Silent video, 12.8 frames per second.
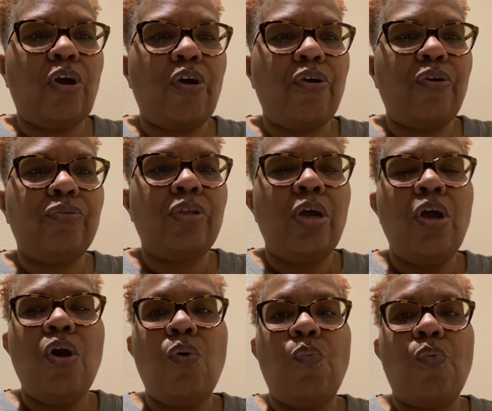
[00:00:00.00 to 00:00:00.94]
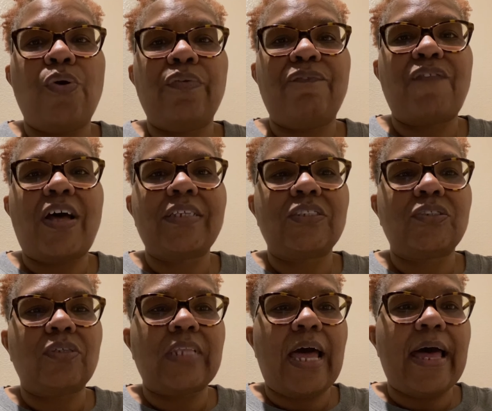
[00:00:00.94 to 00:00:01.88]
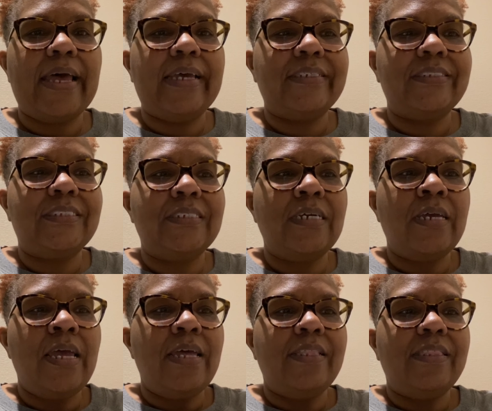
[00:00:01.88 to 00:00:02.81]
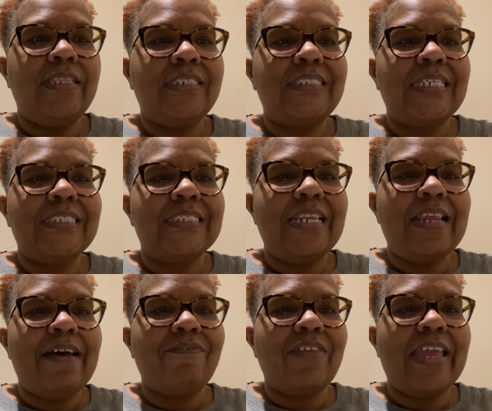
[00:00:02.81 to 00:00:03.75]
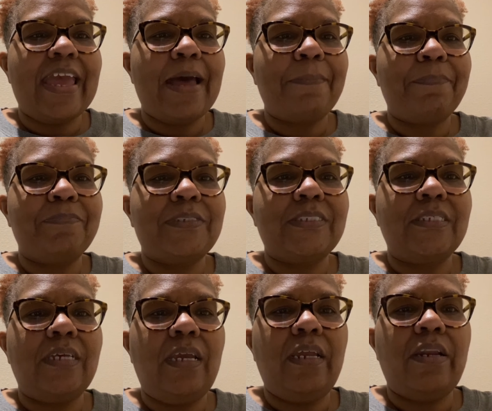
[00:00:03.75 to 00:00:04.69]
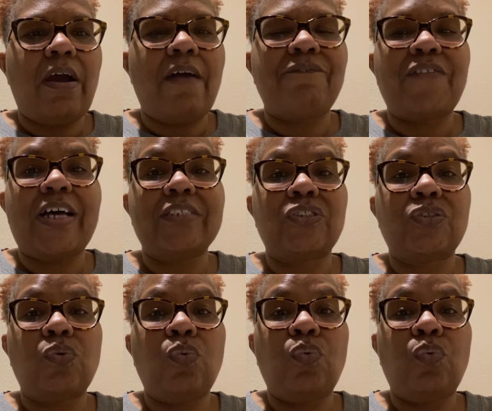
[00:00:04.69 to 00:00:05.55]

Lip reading: Earth weren't fossilized, this has left gaps in our fossil